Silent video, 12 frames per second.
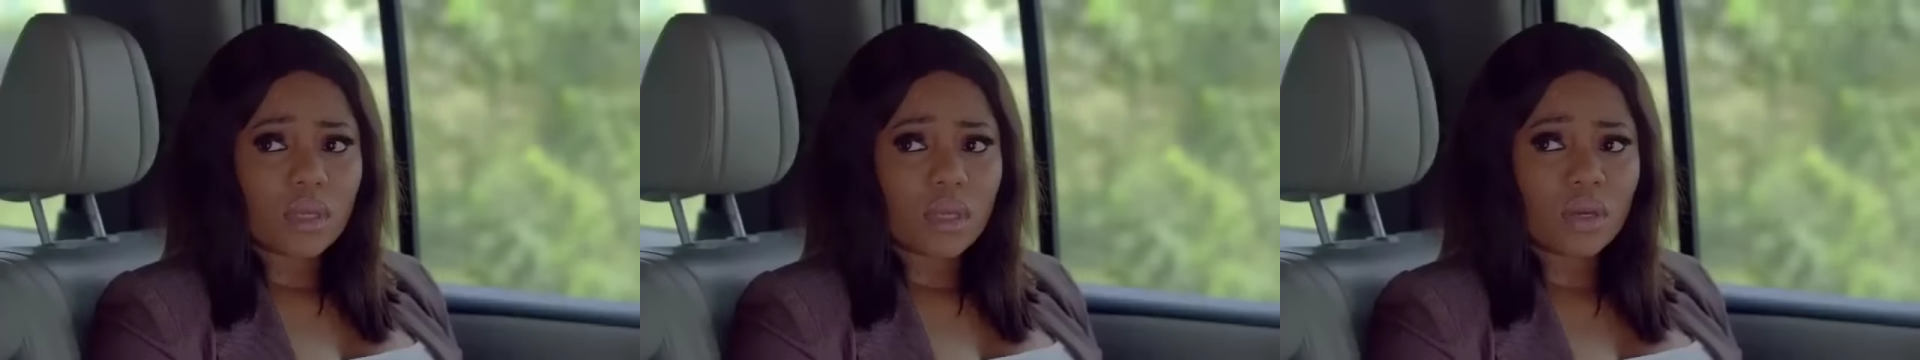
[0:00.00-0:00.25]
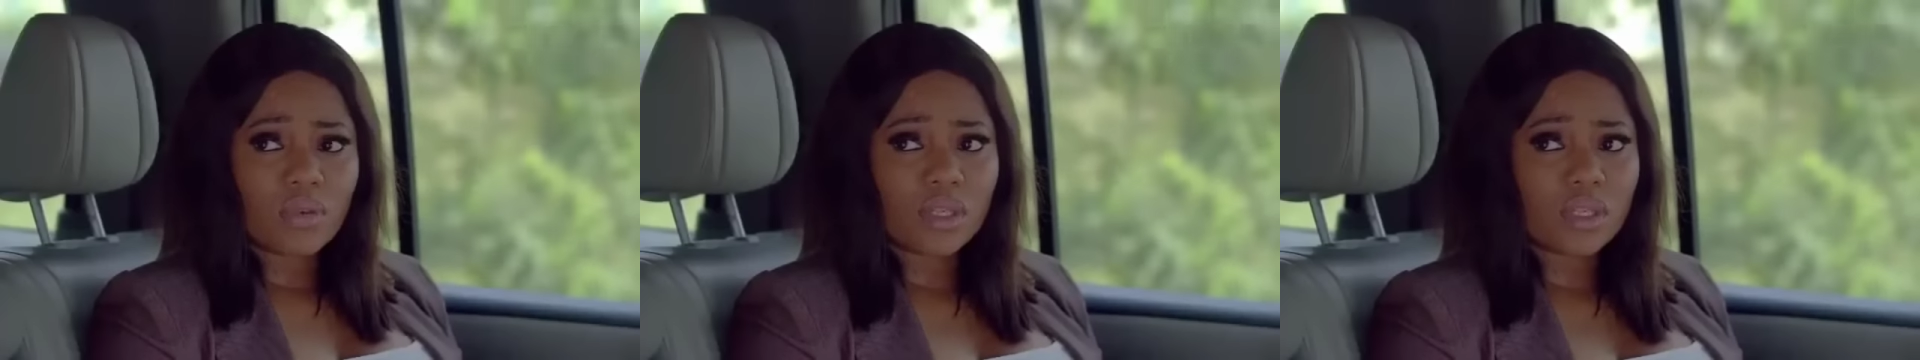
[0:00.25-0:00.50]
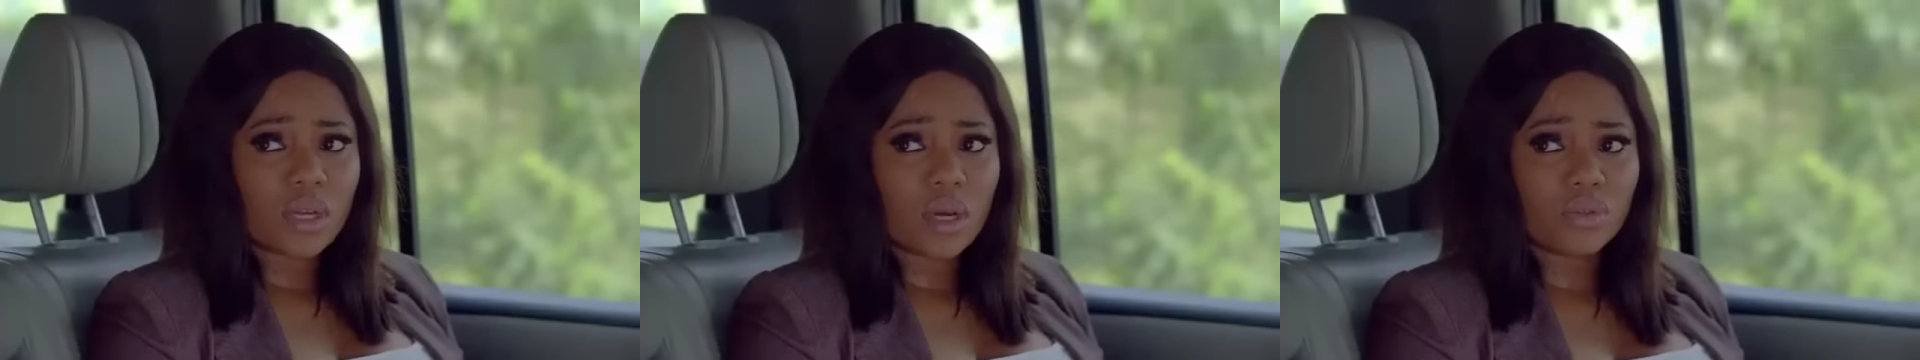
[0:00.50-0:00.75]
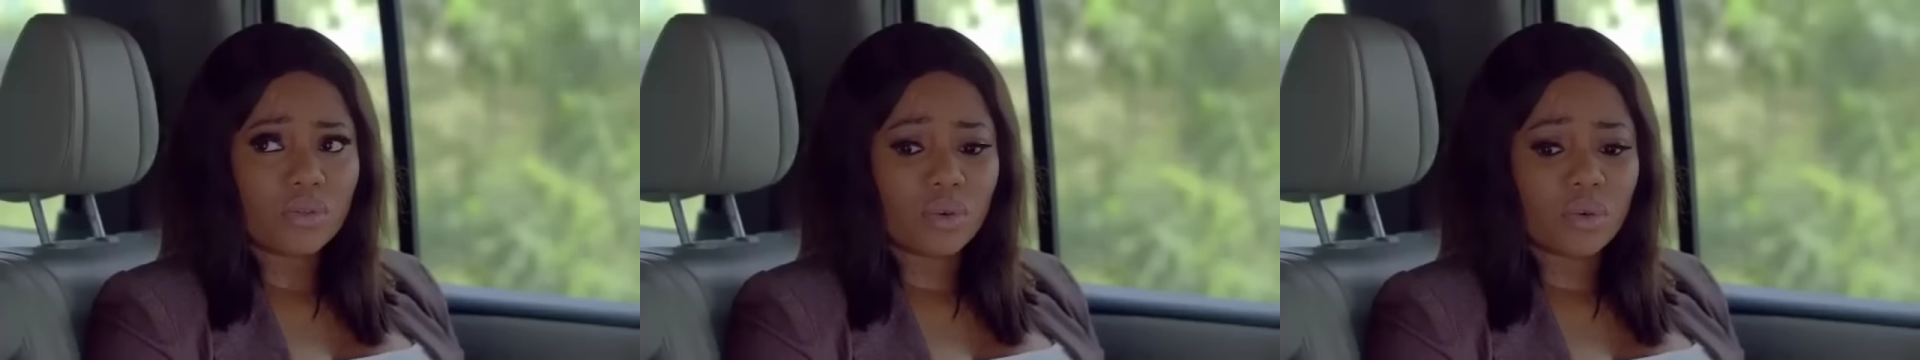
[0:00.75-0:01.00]
He reached
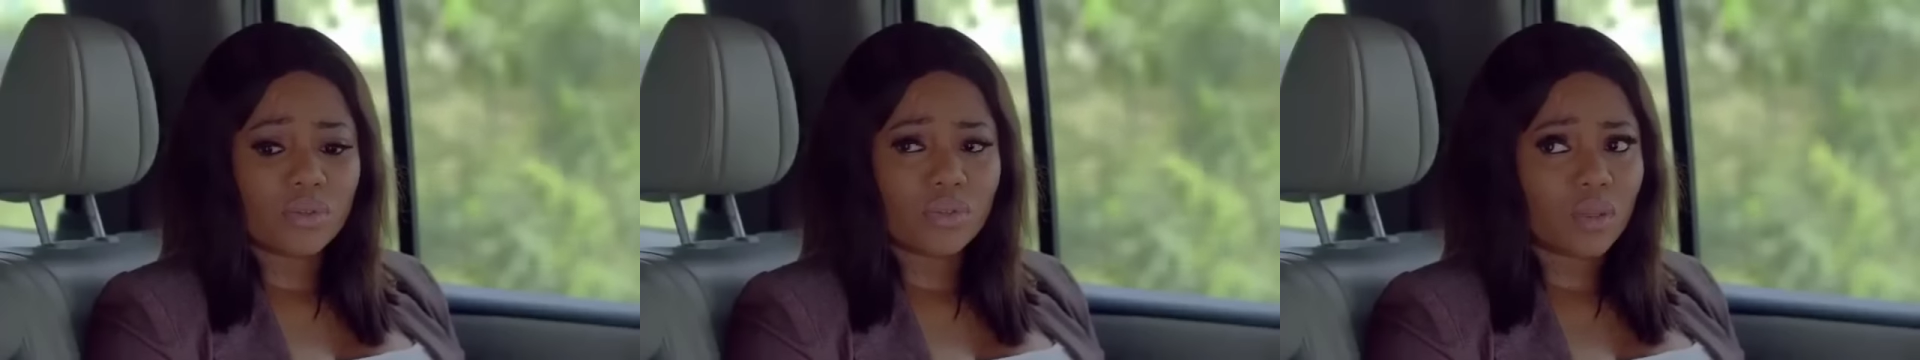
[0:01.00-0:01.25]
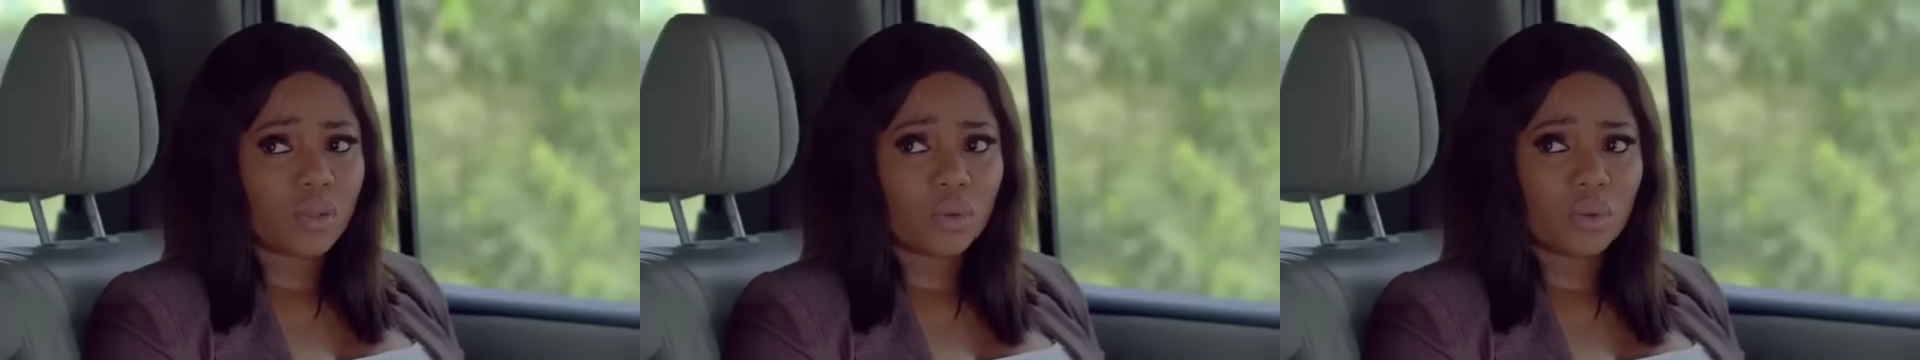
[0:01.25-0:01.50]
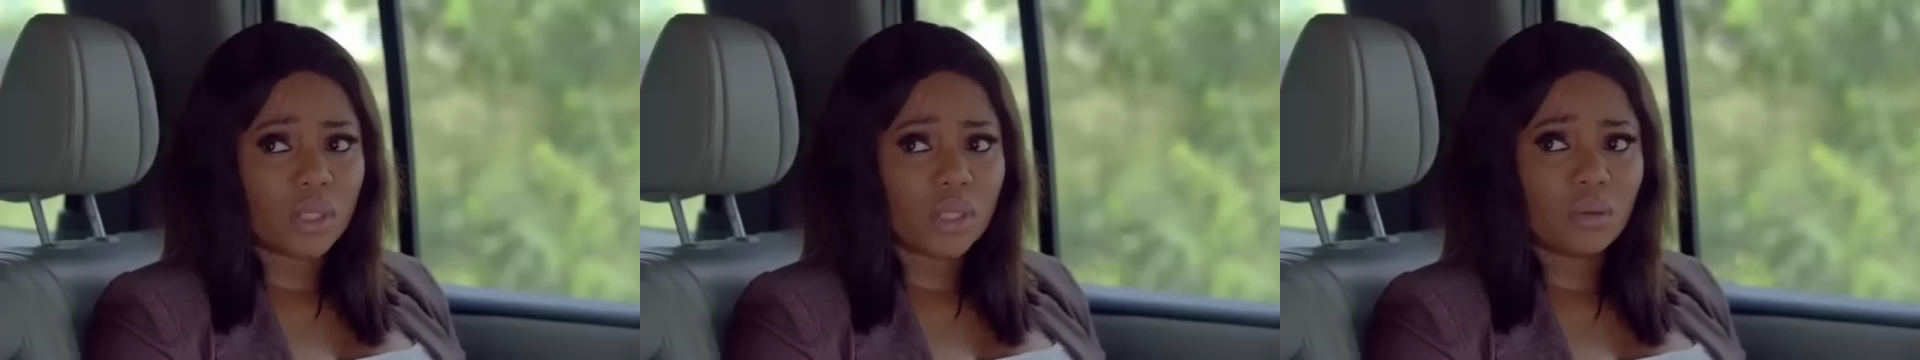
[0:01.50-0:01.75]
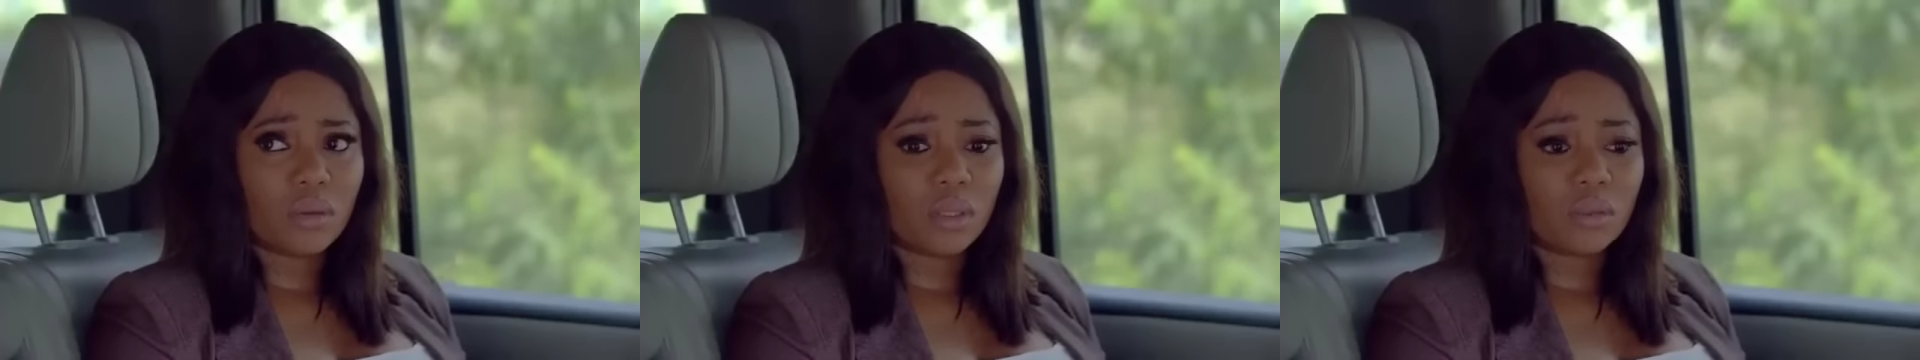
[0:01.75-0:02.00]
out to us via the
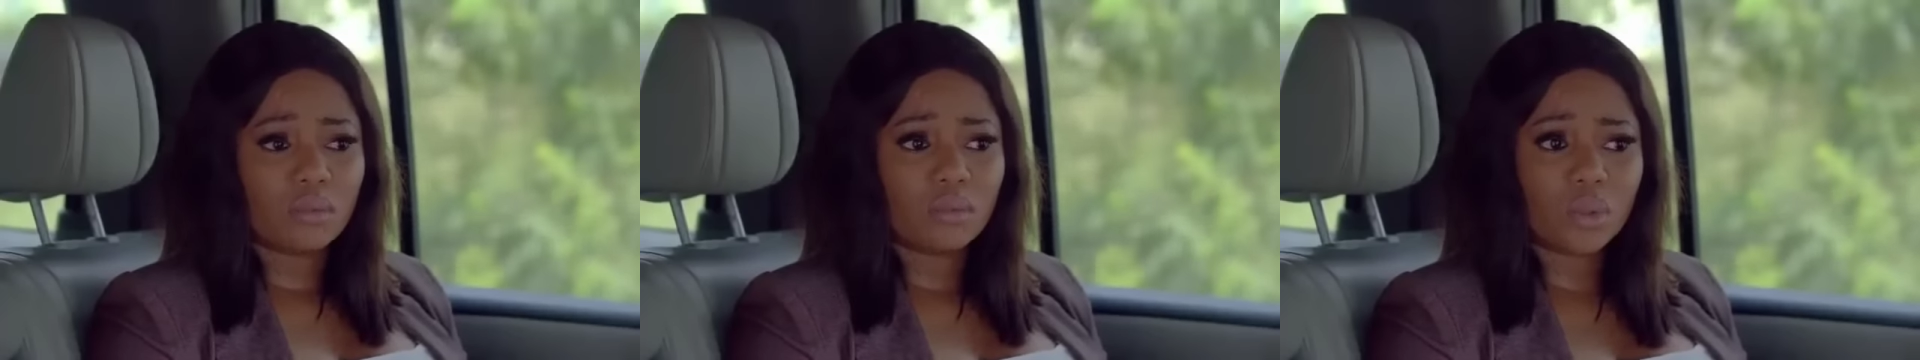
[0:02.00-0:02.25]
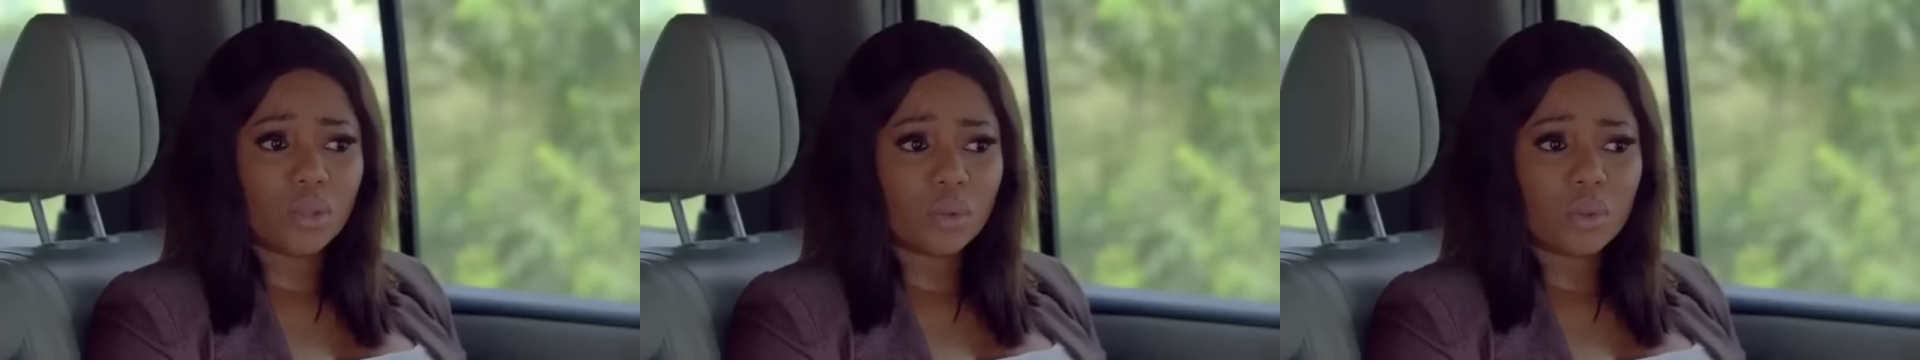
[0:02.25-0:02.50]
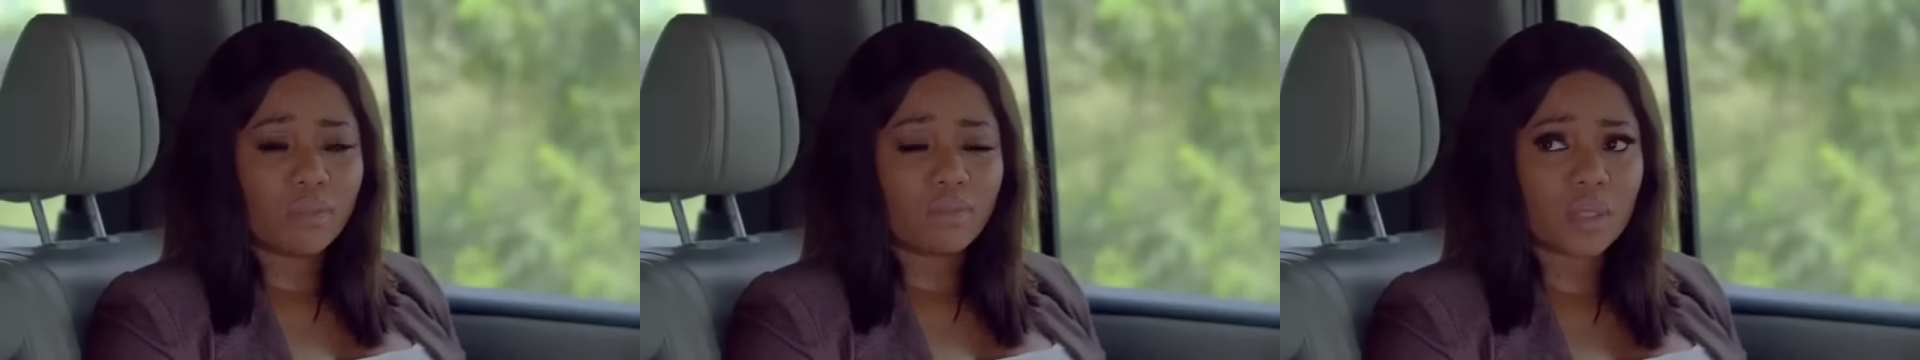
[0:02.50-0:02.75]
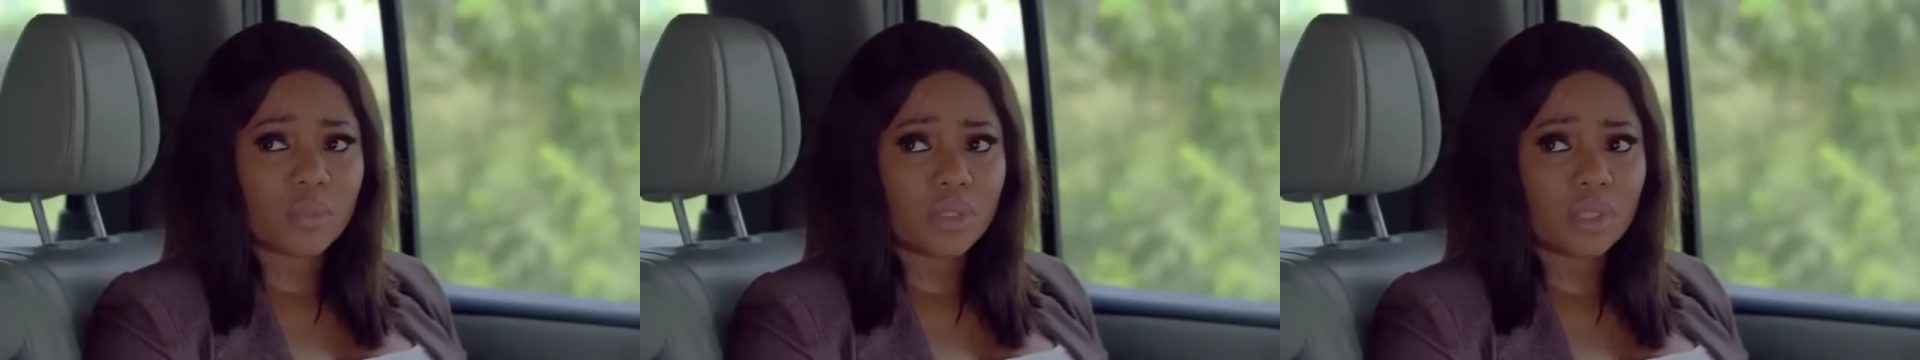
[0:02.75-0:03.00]
hotel line. We don't have
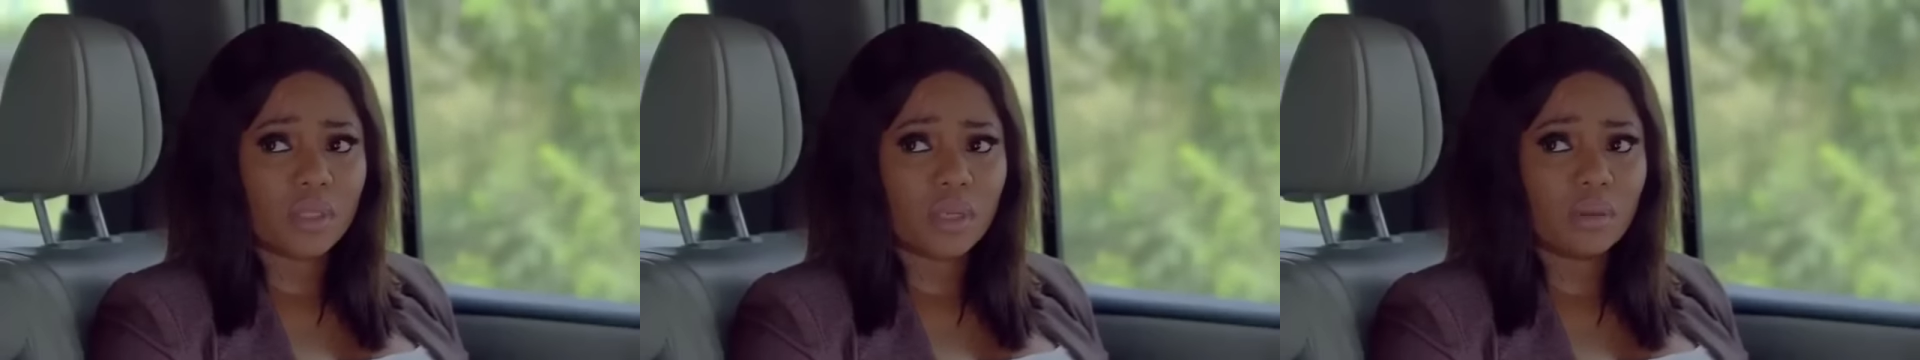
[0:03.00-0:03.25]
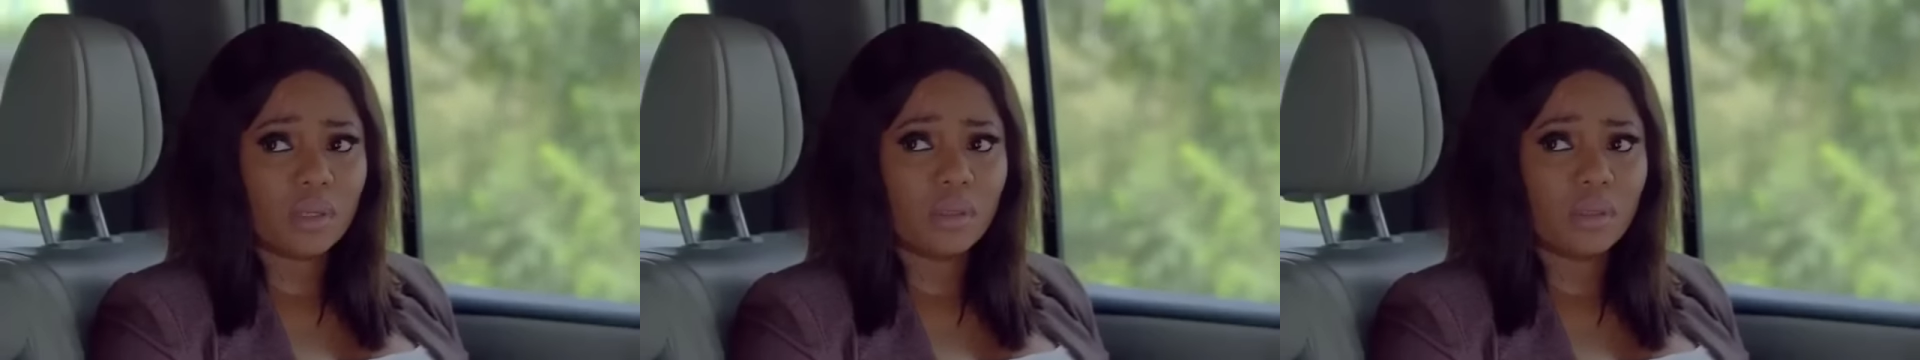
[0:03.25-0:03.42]
his personal